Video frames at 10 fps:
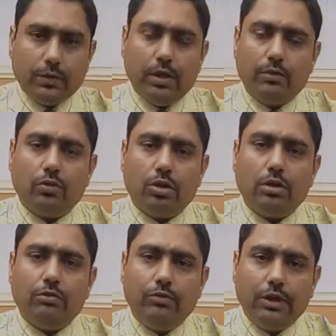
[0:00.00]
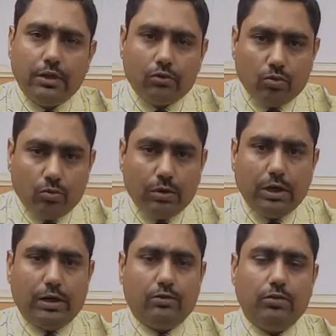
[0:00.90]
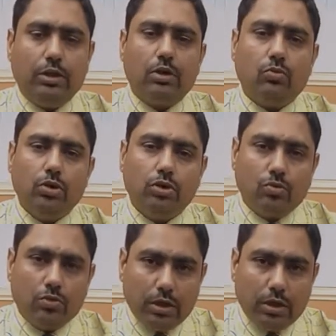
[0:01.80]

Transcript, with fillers: and what are the various overheads we are going to